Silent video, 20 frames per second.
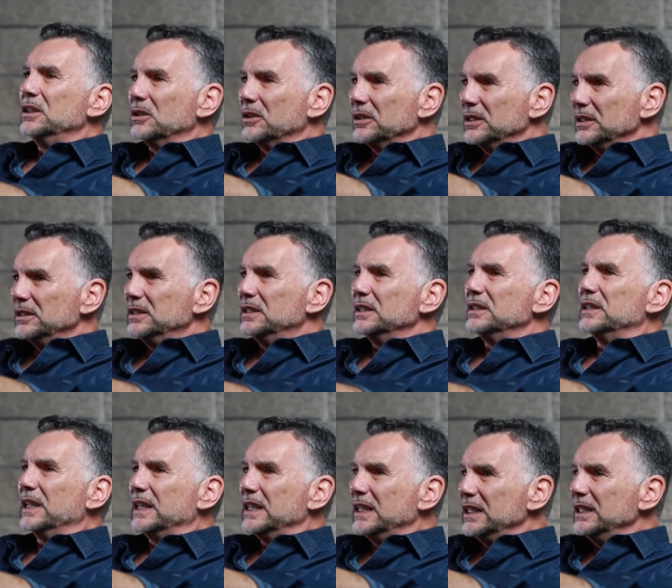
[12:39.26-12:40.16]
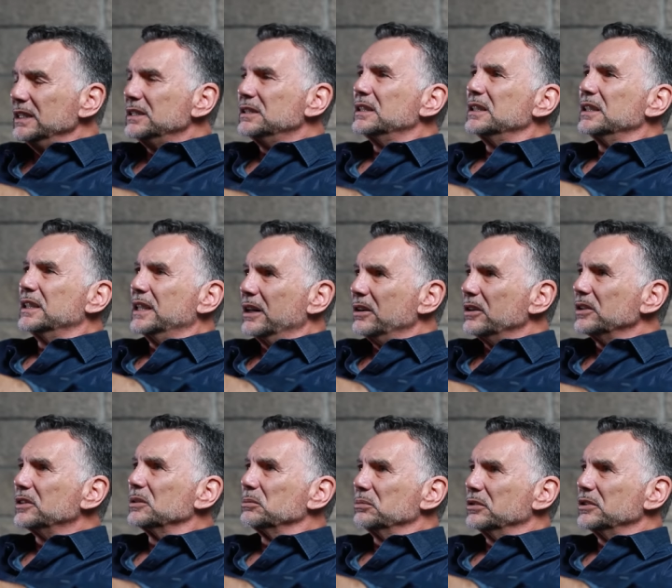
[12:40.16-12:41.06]
you know they get into the
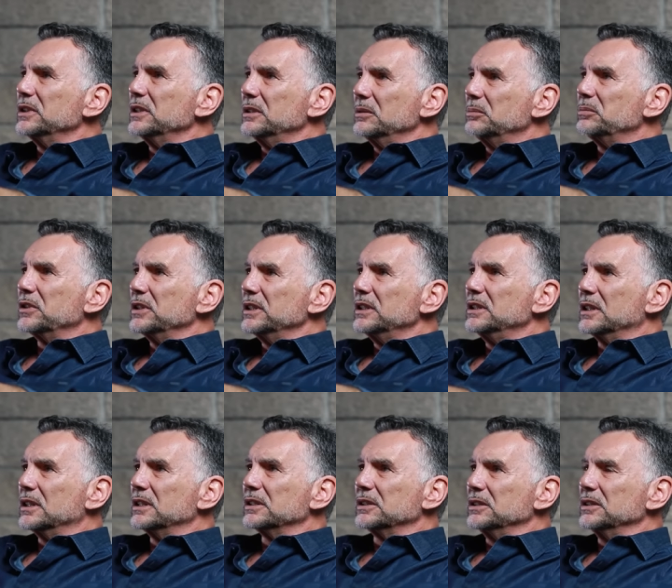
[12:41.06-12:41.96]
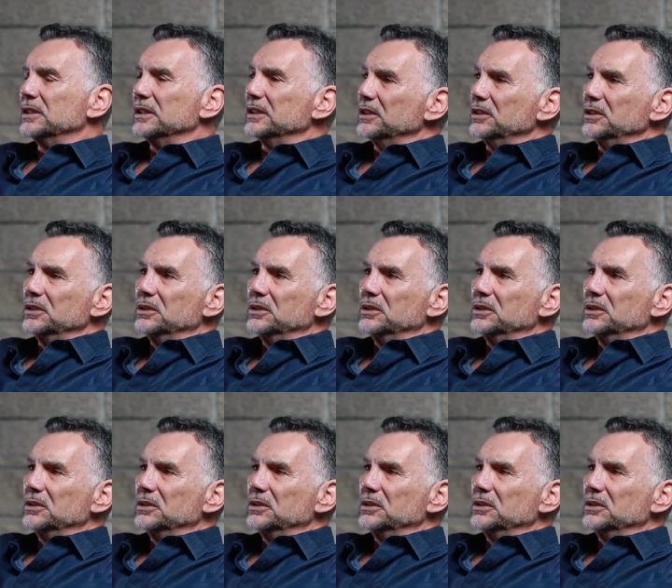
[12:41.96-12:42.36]
character pretty pretty darn good.